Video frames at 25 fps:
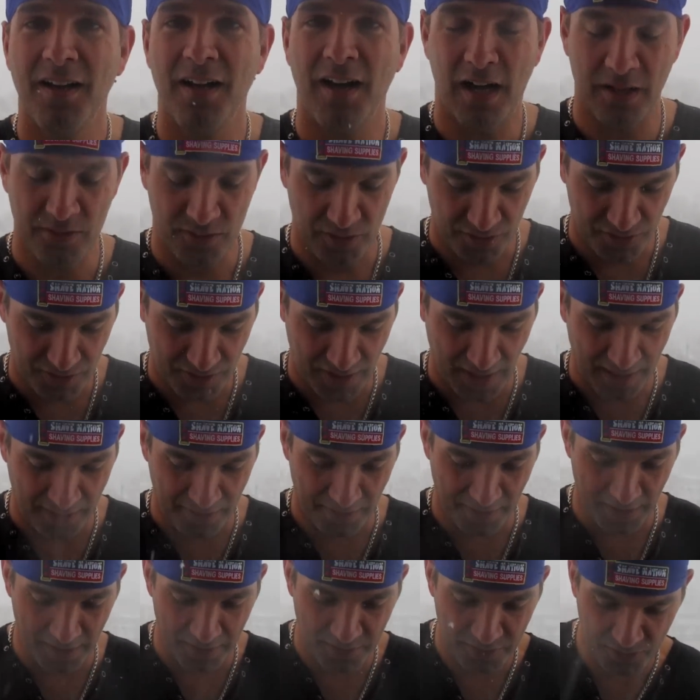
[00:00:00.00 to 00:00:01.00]
I'll just take
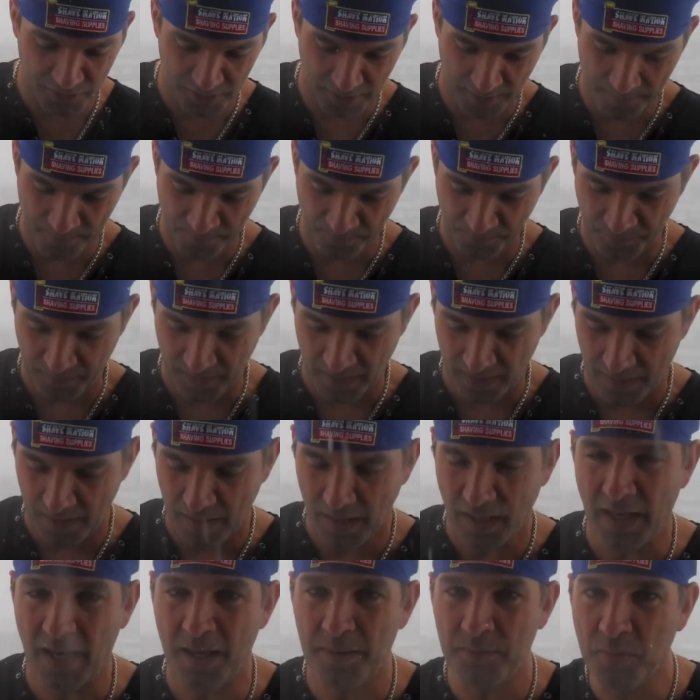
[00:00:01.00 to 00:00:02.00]
this
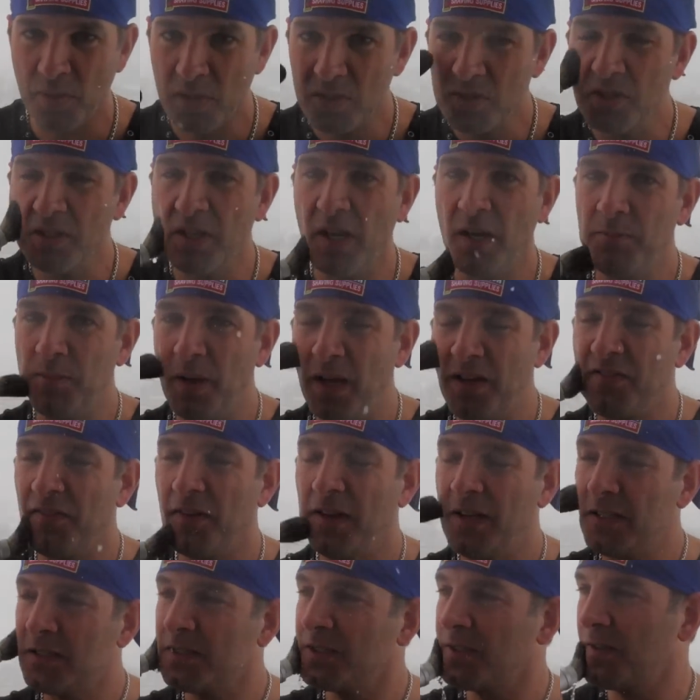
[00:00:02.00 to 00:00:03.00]
and brush it on my
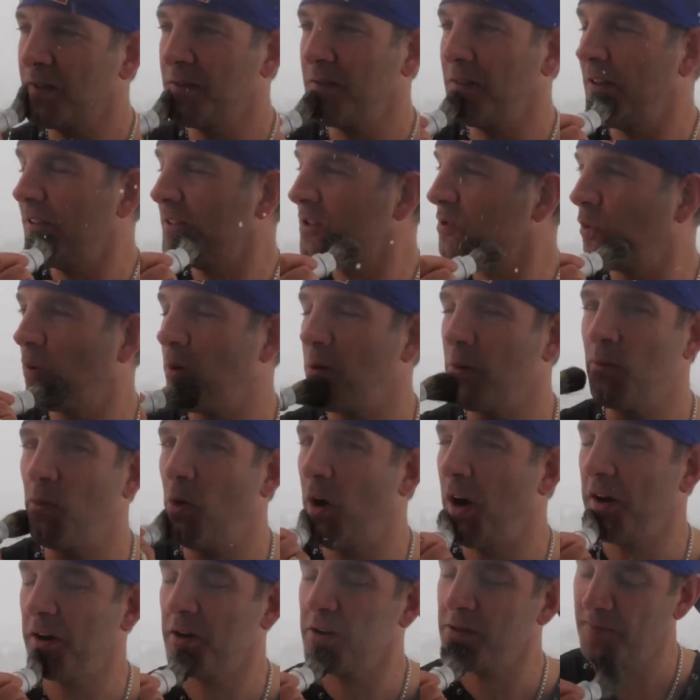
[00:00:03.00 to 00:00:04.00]
face. Nice warm
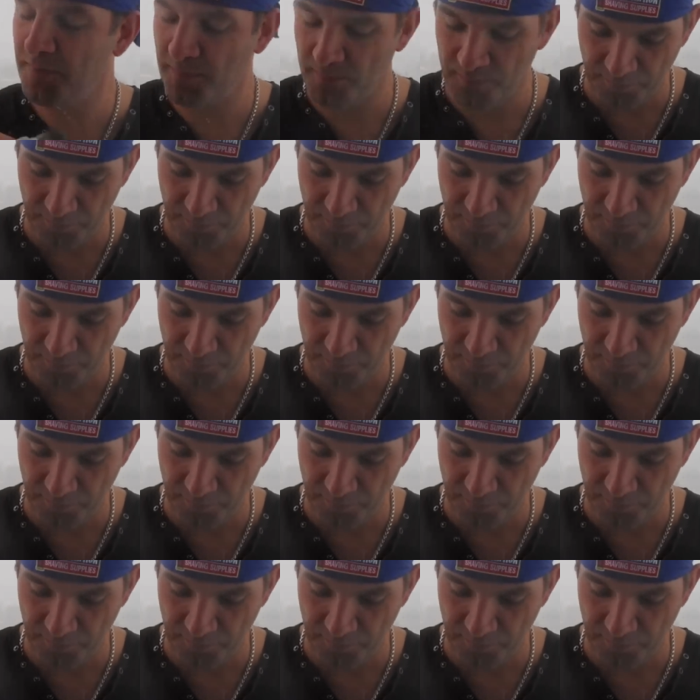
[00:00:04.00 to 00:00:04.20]
water.